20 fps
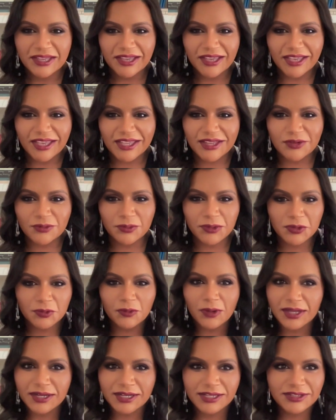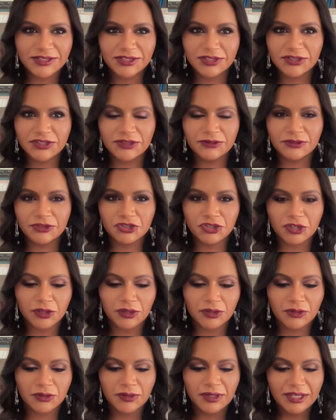And we wanted to do a
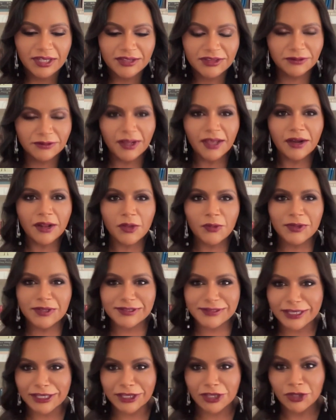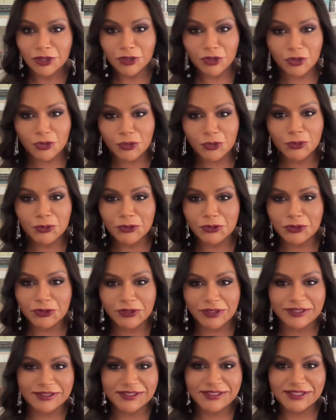show. They're not always like cool
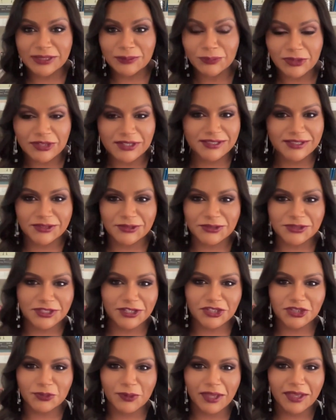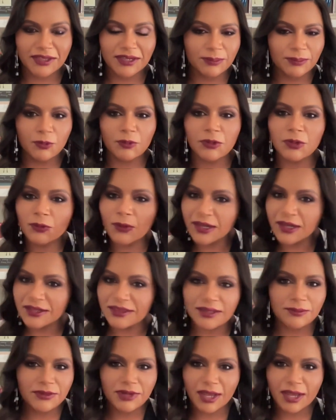and seamless in their sexuality, but we wanted
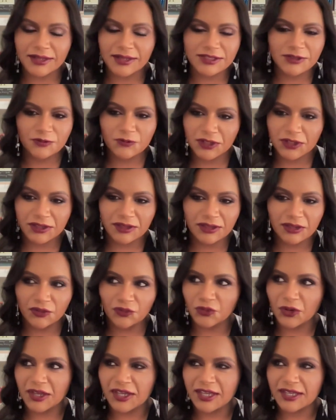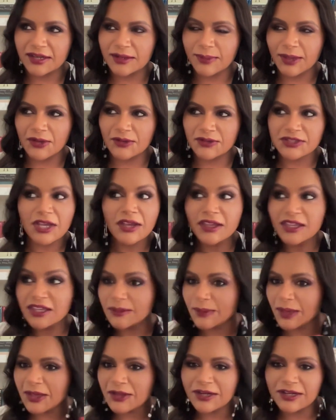them not to feel afraid about talking
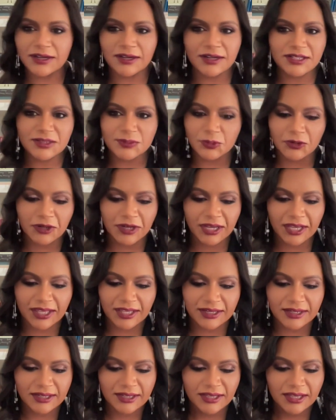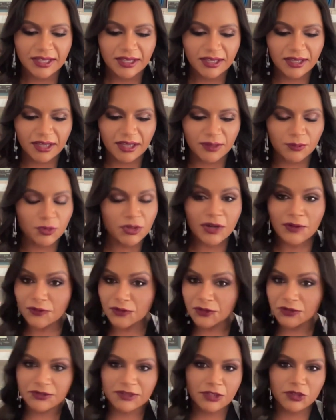about it and exploring it, um, whatever
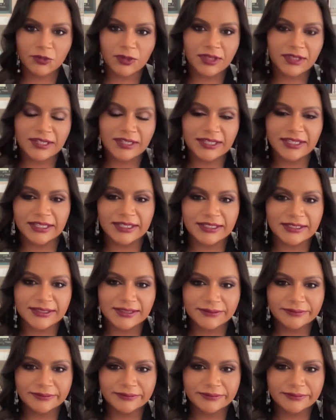their sexuality is